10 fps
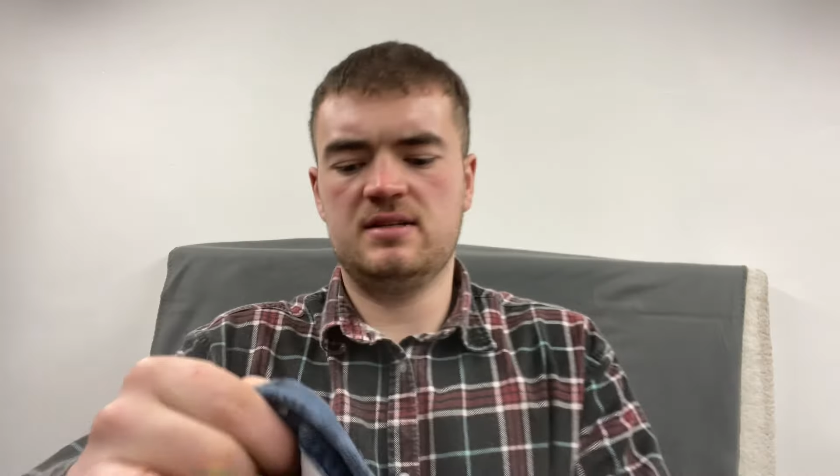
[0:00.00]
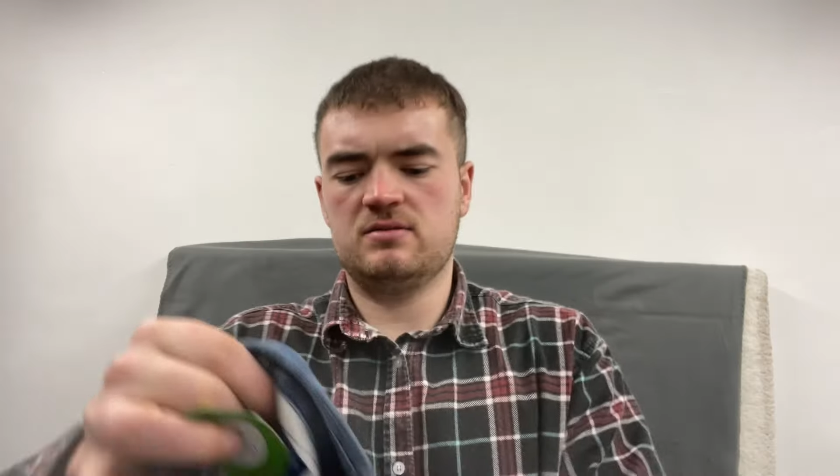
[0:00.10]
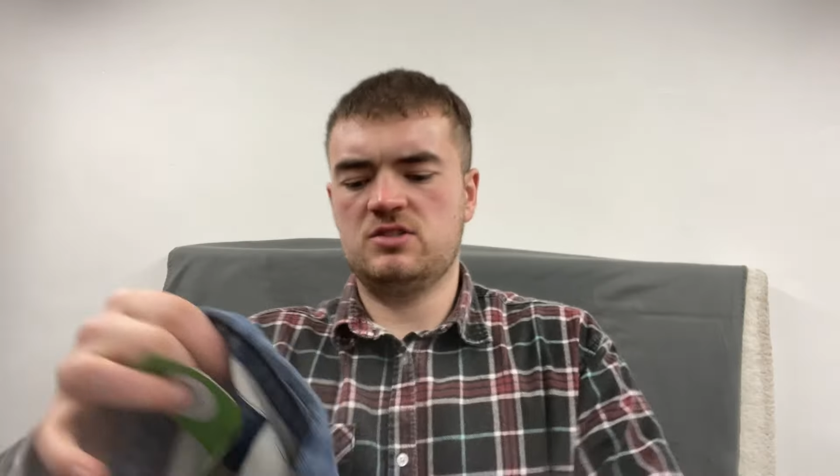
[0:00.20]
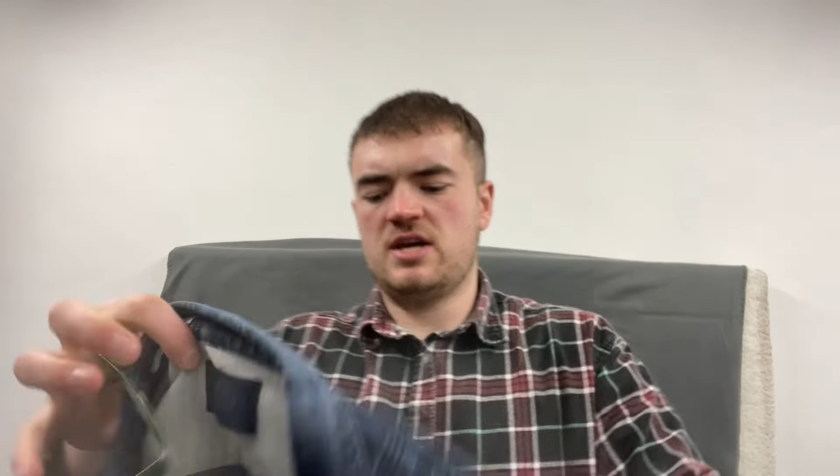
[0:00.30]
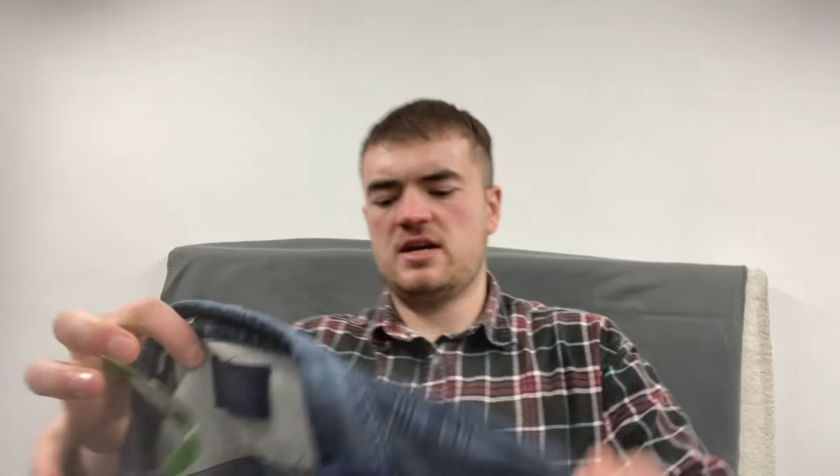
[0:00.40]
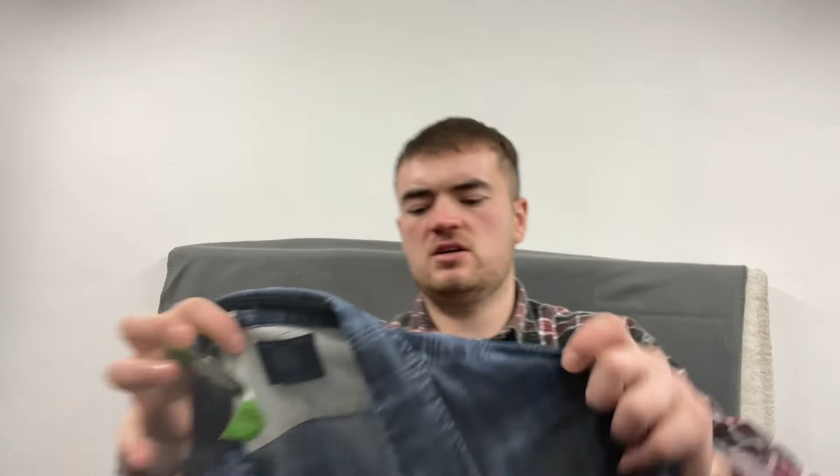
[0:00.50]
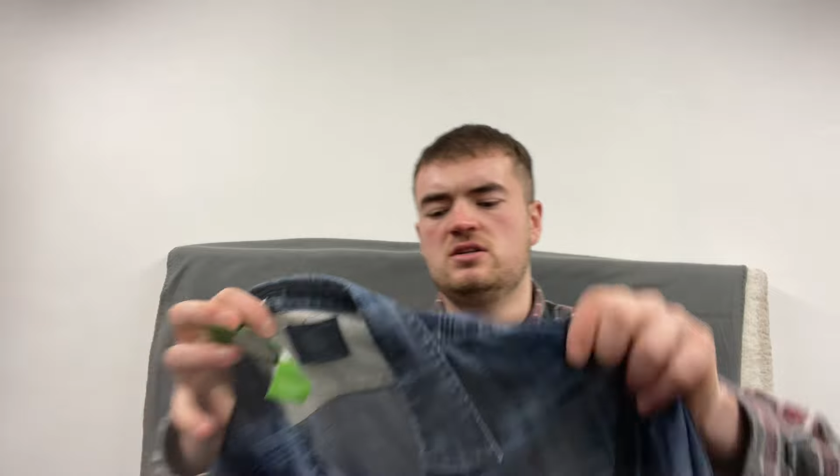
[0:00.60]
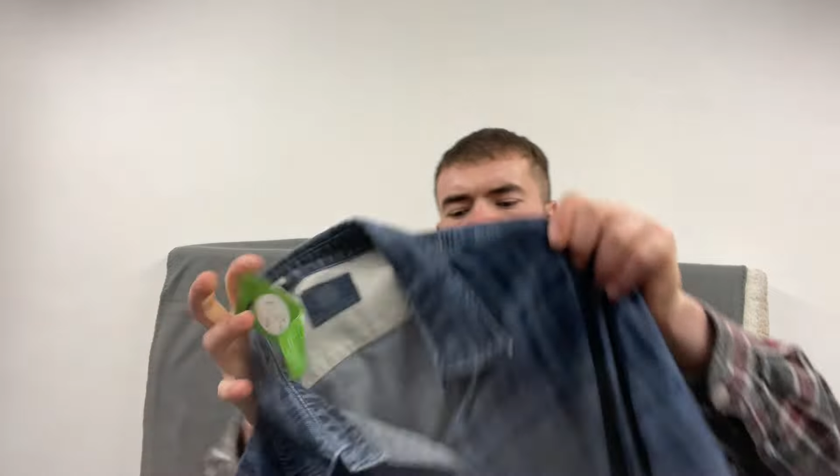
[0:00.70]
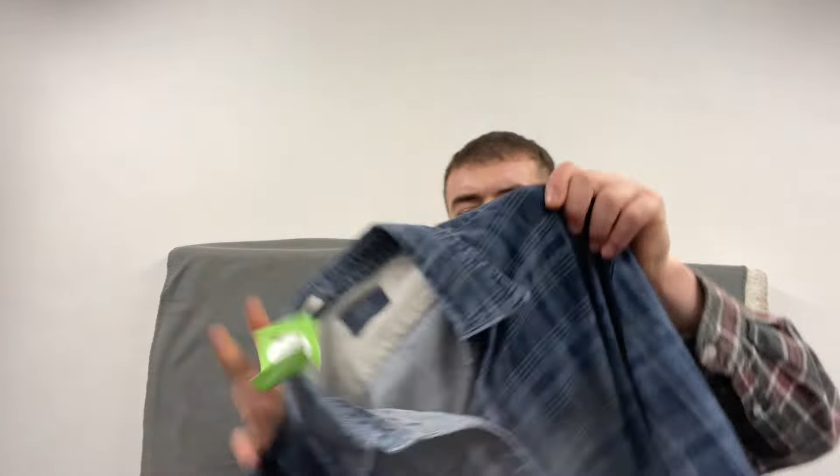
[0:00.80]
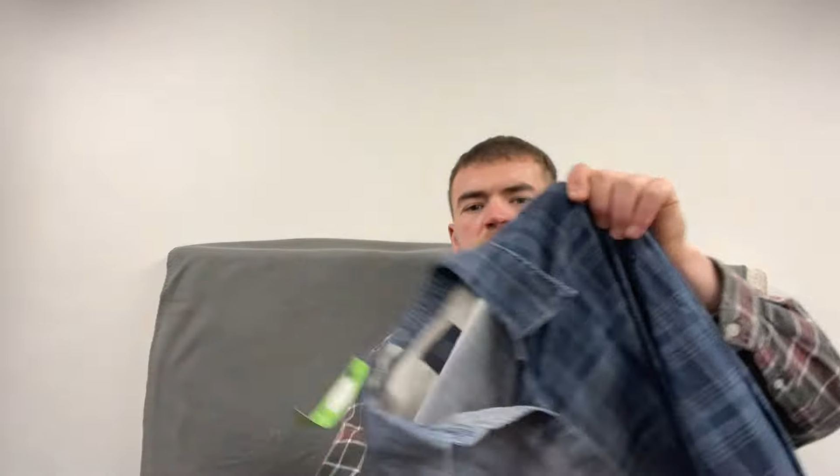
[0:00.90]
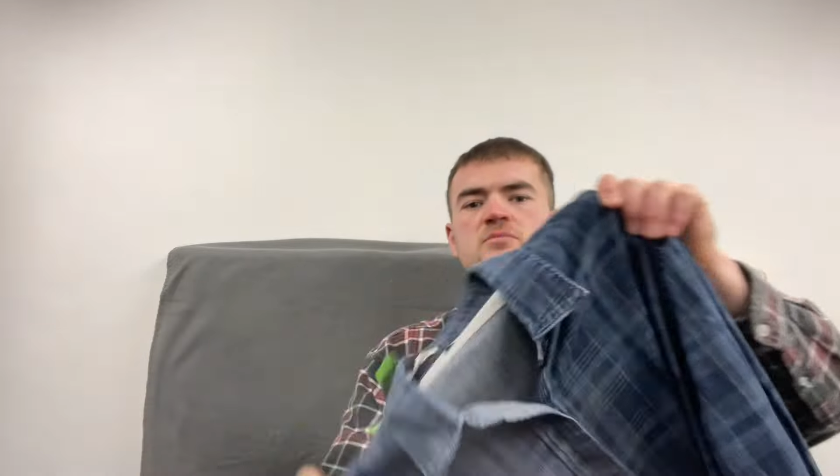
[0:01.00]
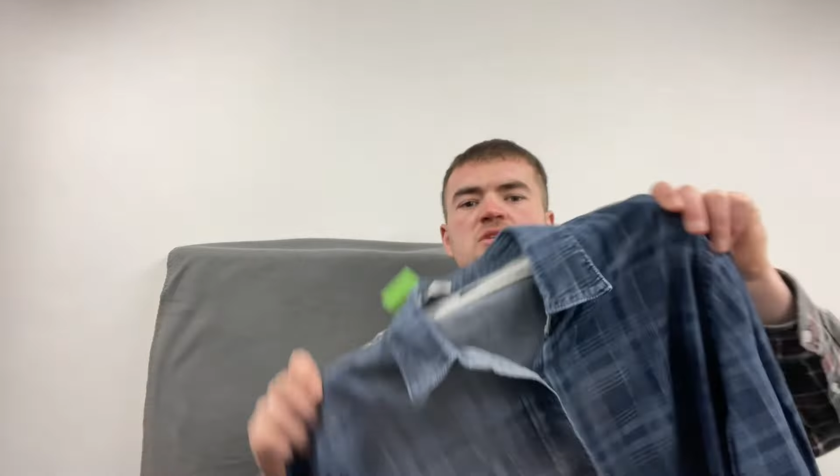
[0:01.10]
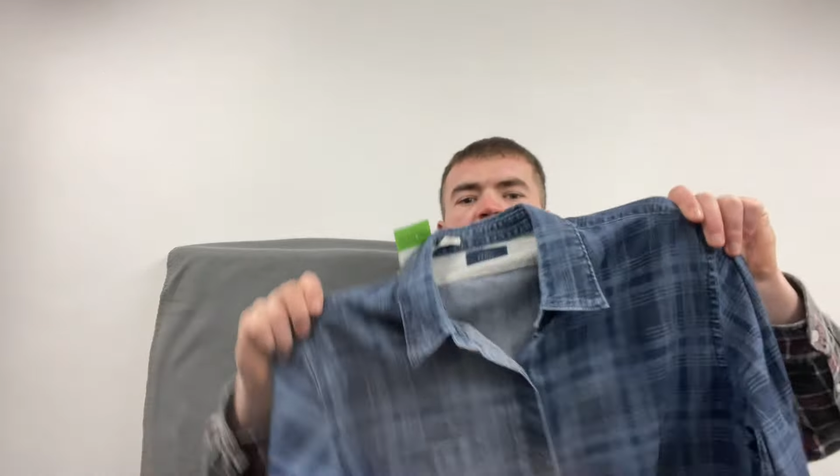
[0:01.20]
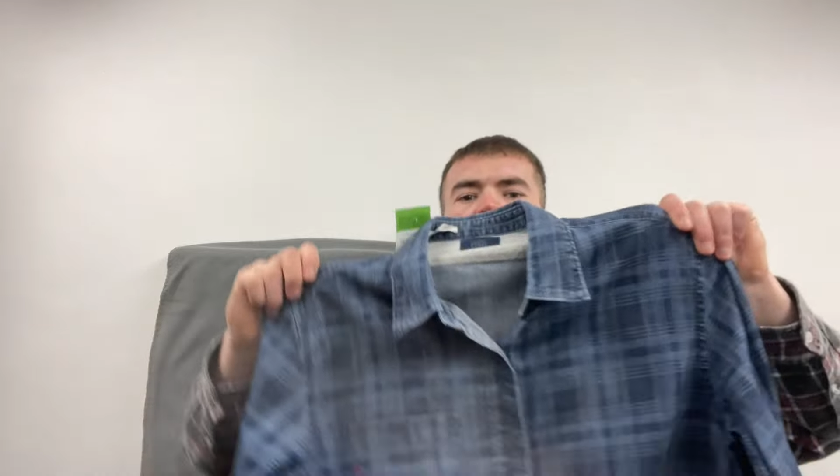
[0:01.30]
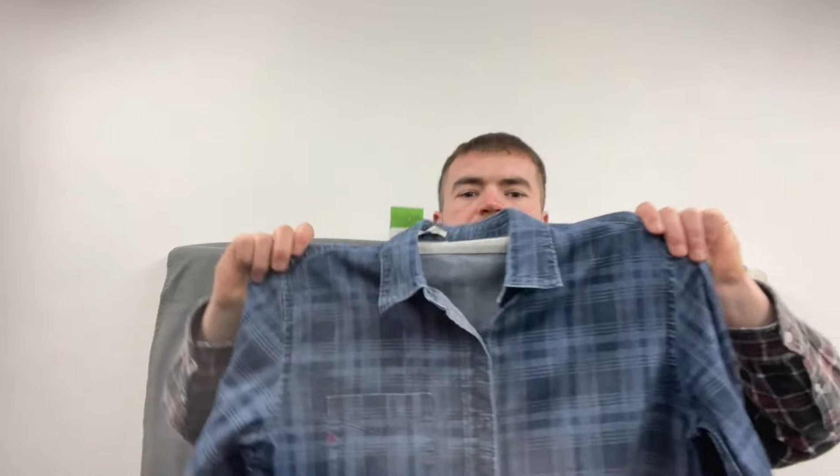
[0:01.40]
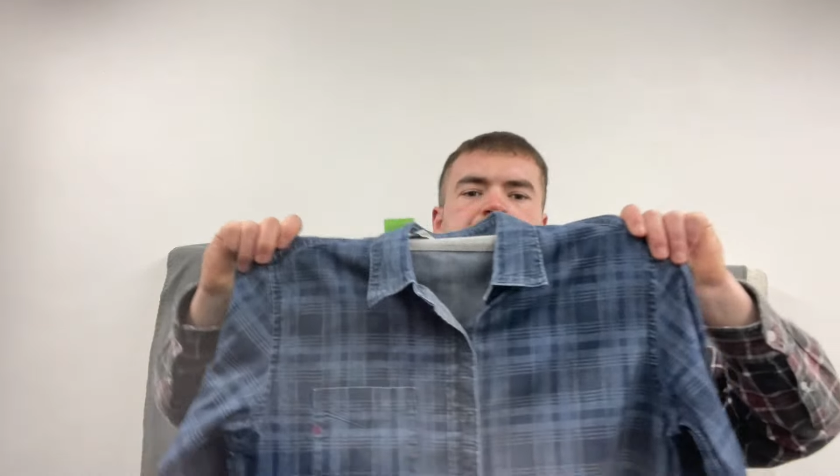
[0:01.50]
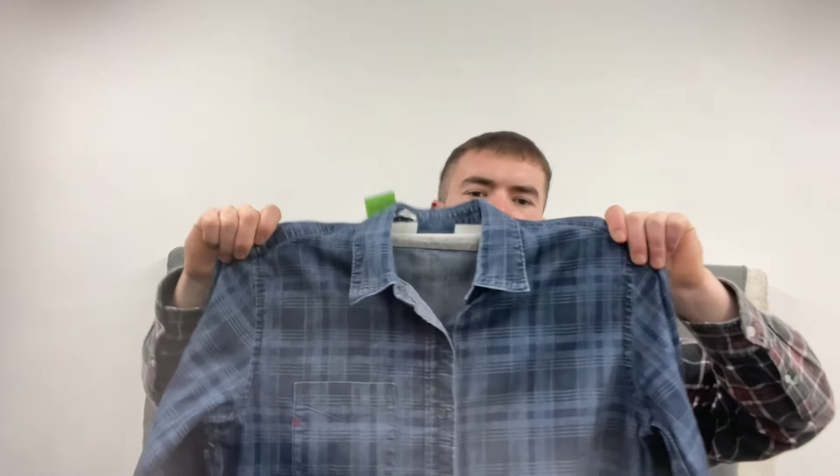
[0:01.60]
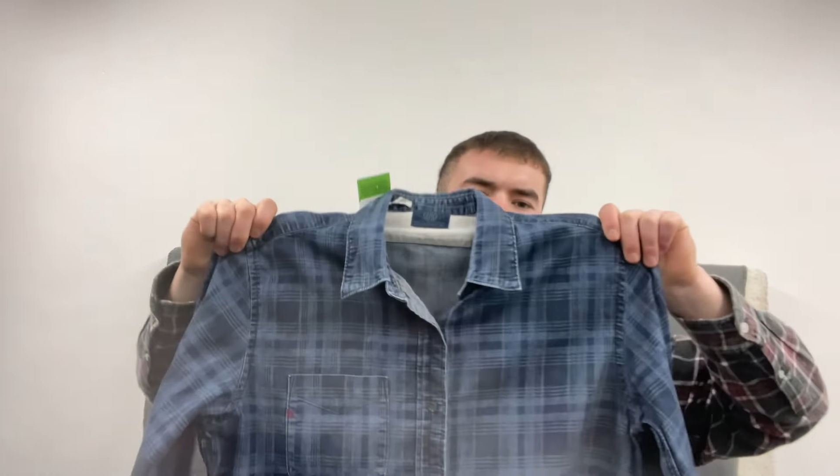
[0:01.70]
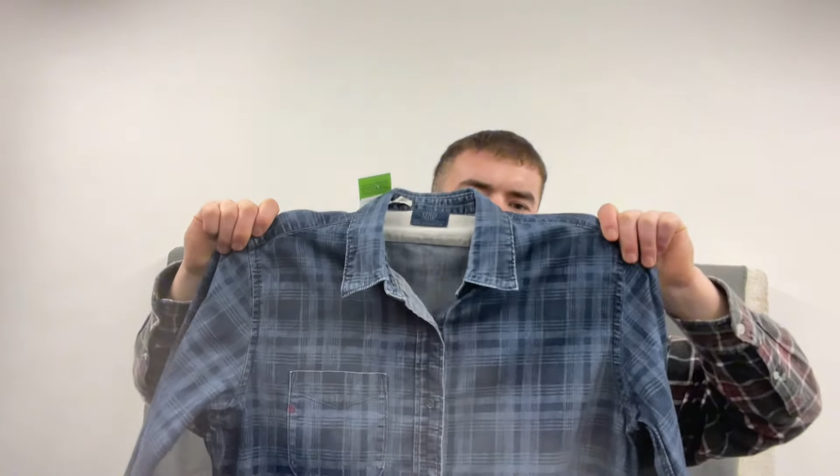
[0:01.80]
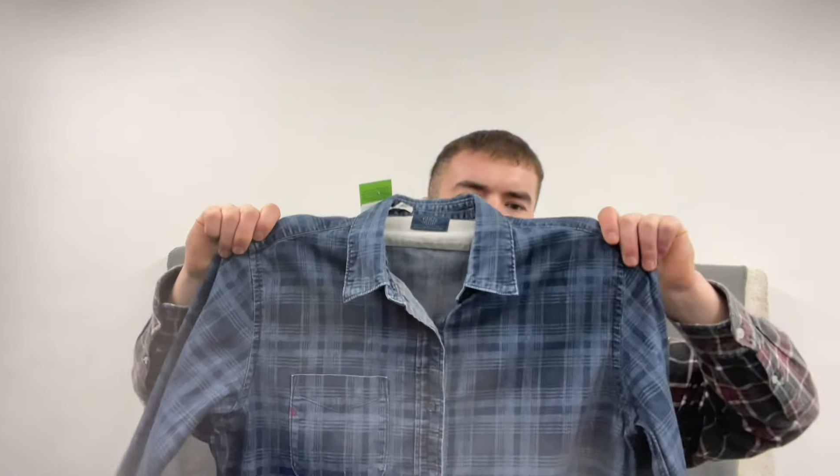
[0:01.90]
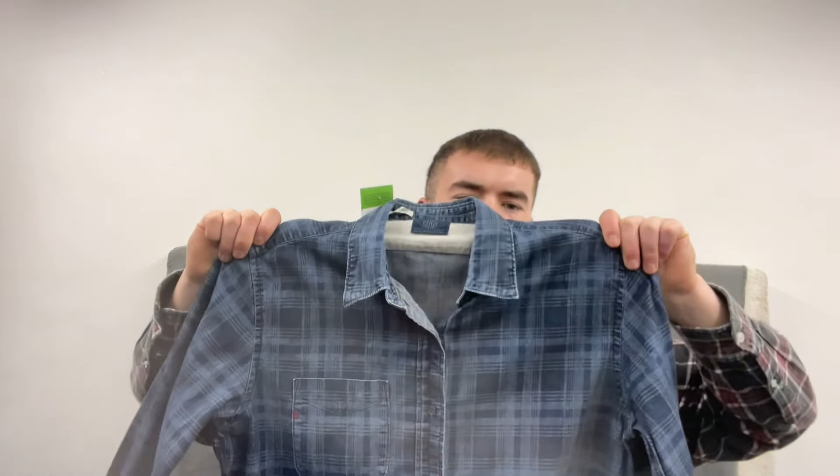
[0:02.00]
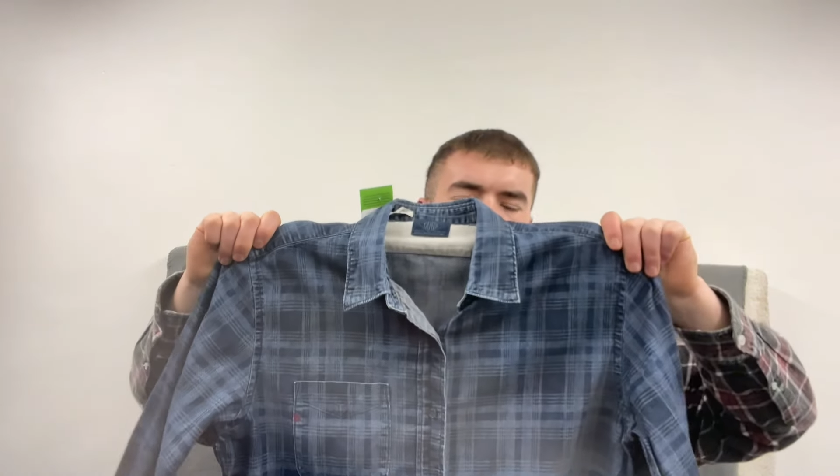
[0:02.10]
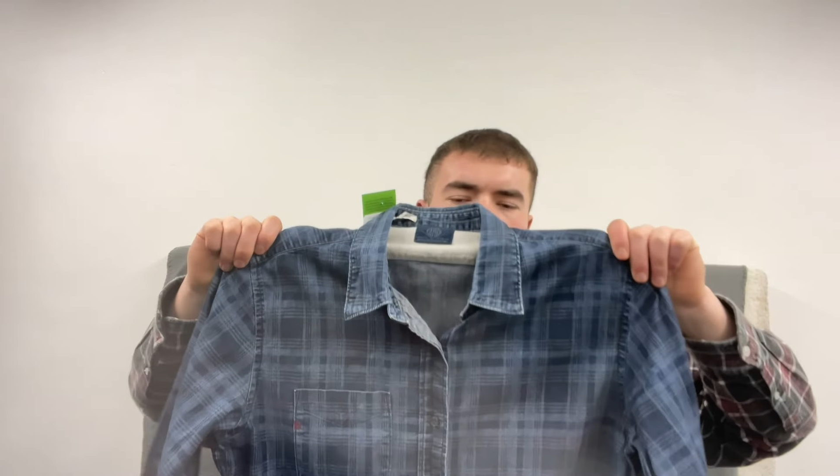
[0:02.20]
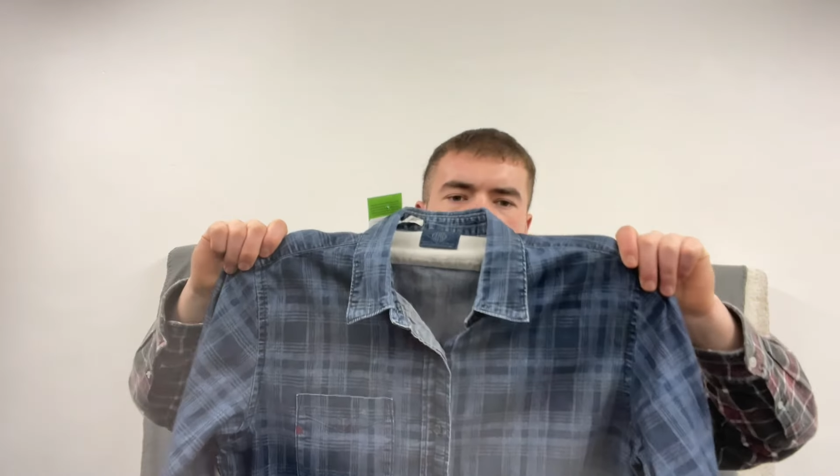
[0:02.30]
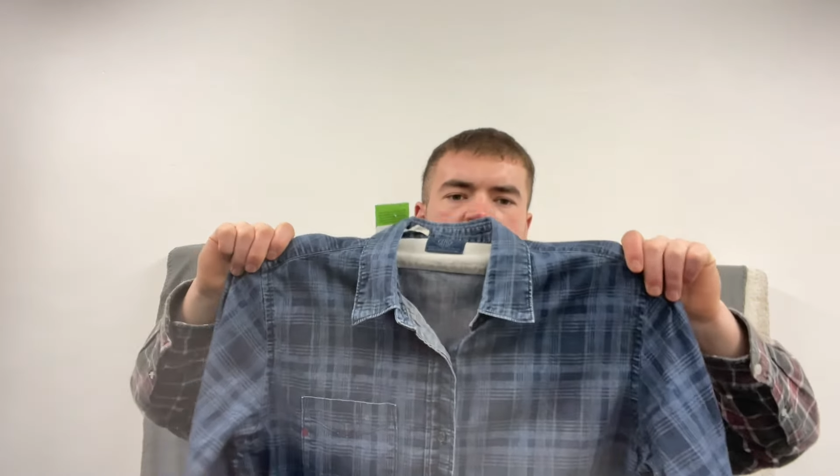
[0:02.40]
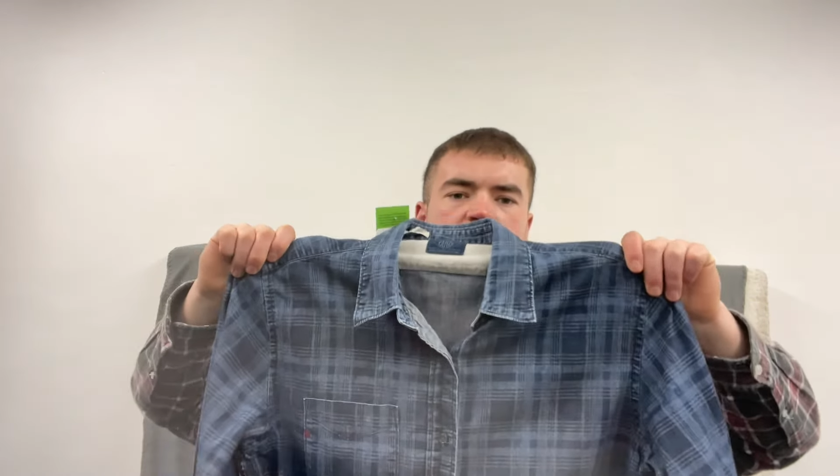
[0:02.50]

checkered denim shirt. Paid